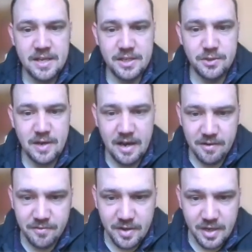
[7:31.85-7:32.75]
They do
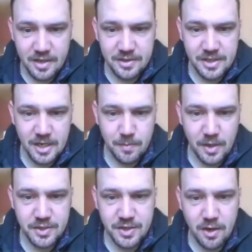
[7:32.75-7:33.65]
have the
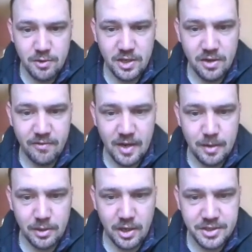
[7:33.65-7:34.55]
Jacobites' only
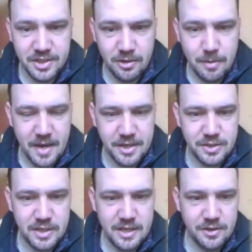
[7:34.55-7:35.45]
available artillery
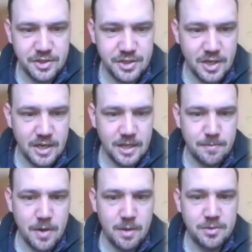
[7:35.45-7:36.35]
battery here at Stirling at
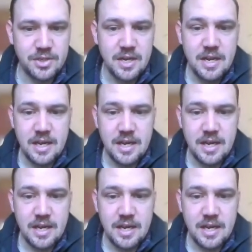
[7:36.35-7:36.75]
the moment,